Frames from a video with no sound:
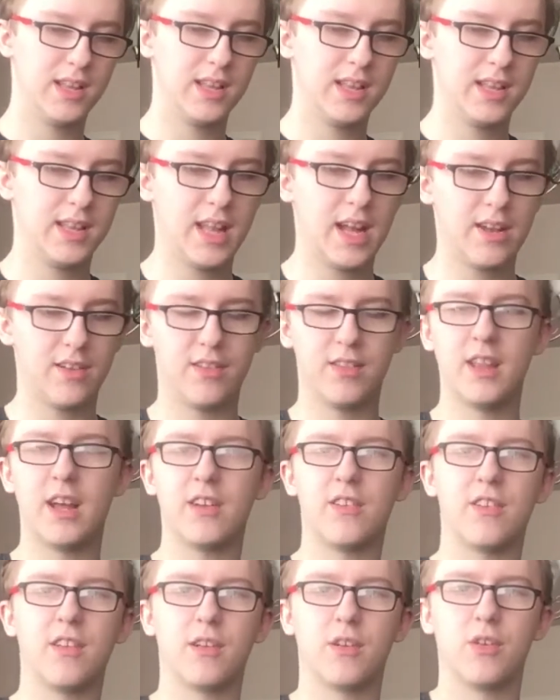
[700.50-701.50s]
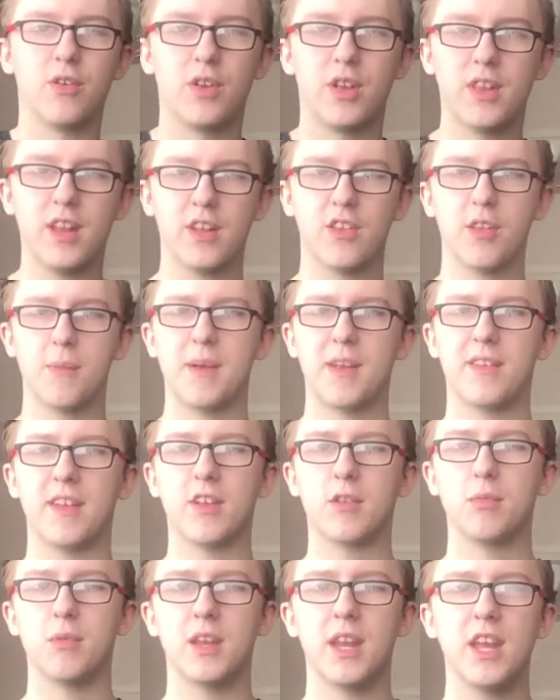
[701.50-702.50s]
That's the best
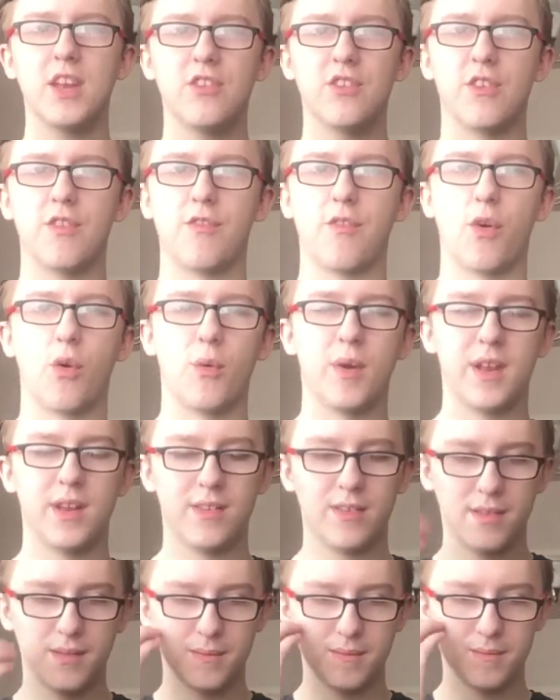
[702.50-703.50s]
explanation for it.